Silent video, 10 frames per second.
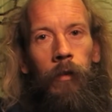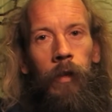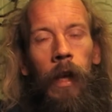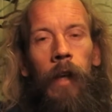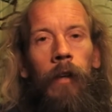
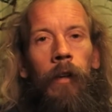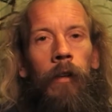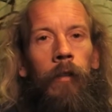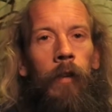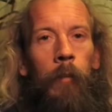kin,
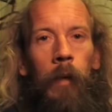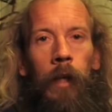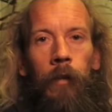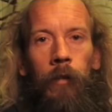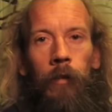
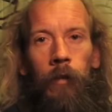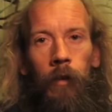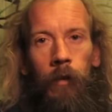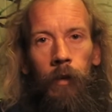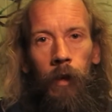siblings,
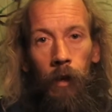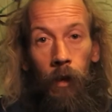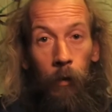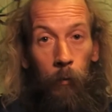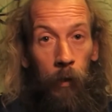
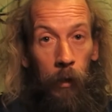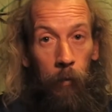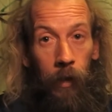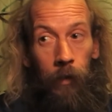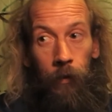other
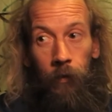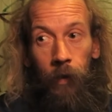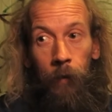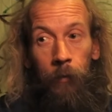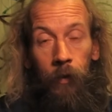people in the
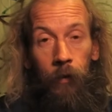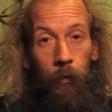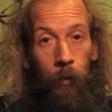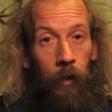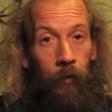same
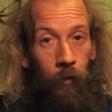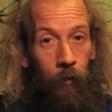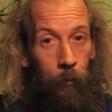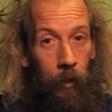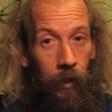situation
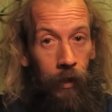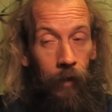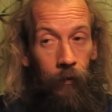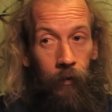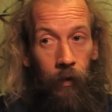as me, and
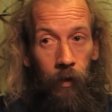that's